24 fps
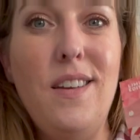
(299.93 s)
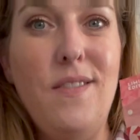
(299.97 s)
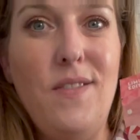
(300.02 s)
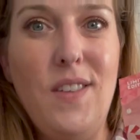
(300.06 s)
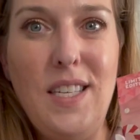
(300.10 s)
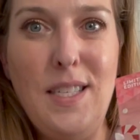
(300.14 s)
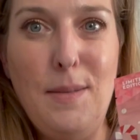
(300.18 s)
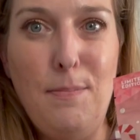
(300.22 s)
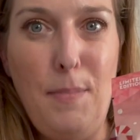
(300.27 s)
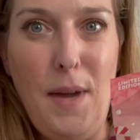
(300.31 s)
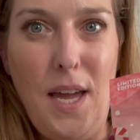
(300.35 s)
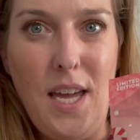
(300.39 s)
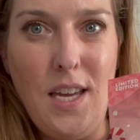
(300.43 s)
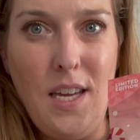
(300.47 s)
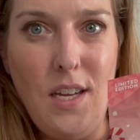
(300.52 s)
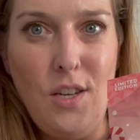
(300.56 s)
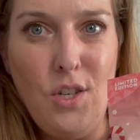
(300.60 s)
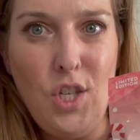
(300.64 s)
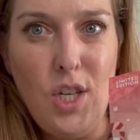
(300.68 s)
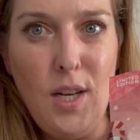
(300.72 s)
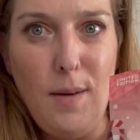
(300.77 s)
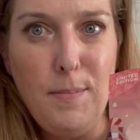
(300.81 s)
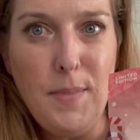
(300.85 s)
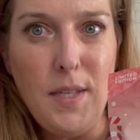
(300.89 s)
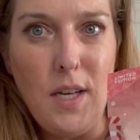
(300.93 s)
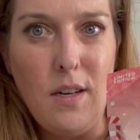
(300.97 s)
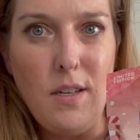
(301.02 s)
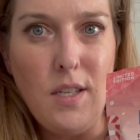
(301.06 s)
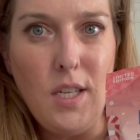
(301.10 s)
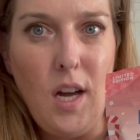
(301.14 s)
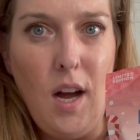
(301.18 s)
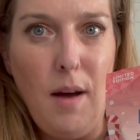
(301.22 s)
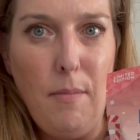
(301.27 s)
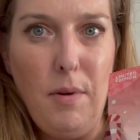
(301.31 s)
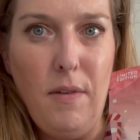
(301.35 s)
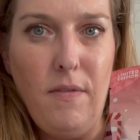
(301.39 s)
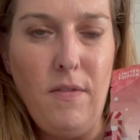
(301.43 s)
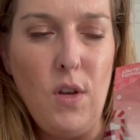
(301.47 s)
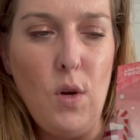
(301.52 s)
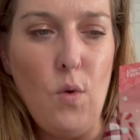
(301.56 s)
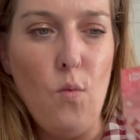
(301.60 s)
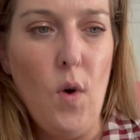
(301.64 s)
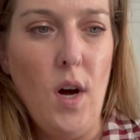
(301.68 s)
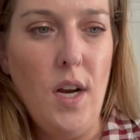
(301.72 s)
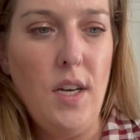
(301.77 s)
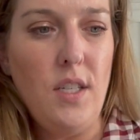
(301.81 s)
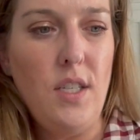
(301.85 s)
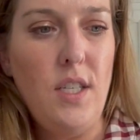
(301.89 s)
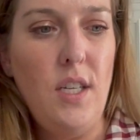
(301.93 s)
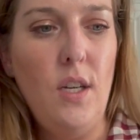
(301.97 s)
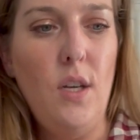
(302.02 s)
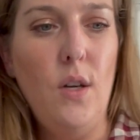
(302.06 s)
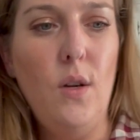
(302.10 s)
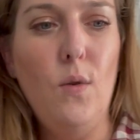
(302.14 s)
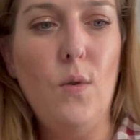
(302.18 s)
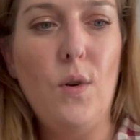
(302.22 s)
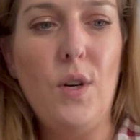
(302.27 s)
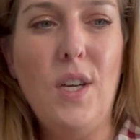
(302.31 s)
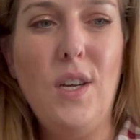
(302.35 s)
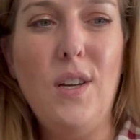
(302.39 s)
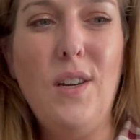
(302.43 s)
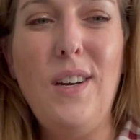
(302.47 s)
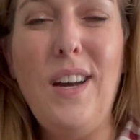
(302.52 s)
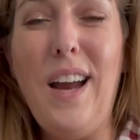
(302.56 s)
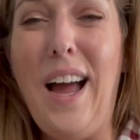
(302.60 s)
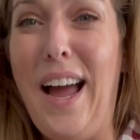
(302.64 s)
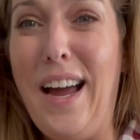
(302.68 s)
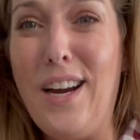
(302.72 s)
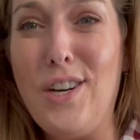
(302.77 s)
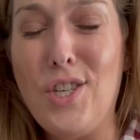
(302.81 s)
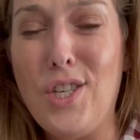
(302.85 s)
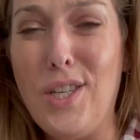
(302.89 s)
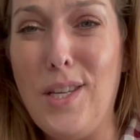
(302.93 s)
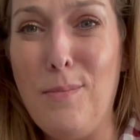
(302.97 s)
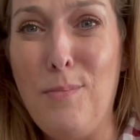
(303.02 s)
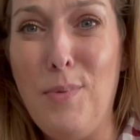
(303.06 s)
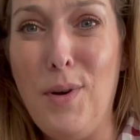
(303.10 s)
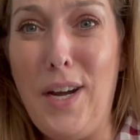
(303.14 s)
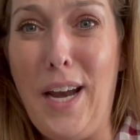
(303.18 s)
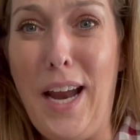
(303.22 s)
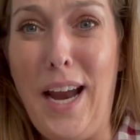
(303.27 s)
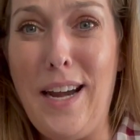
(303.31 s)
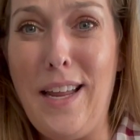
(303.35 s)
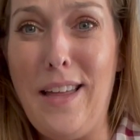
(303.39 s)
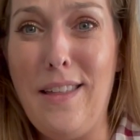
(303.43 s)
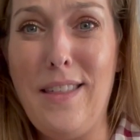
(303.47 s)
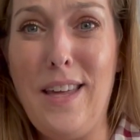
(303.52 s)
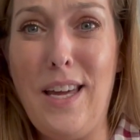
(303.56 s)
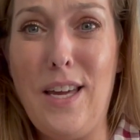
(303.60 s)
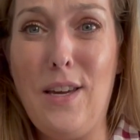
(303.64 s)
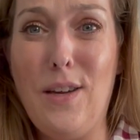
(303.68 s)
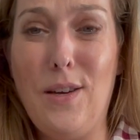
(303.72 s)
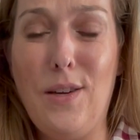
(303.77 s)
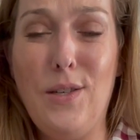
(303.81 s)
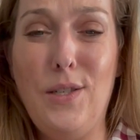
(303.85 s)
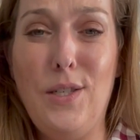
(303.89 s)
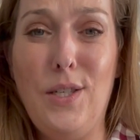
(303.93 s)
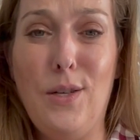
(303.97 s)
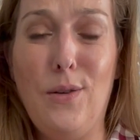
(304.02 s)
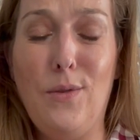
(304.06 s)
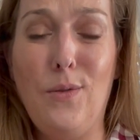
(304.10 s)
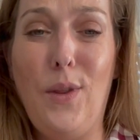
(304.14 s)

of these baking chips on top if you want to, or you can actually put anything. You can do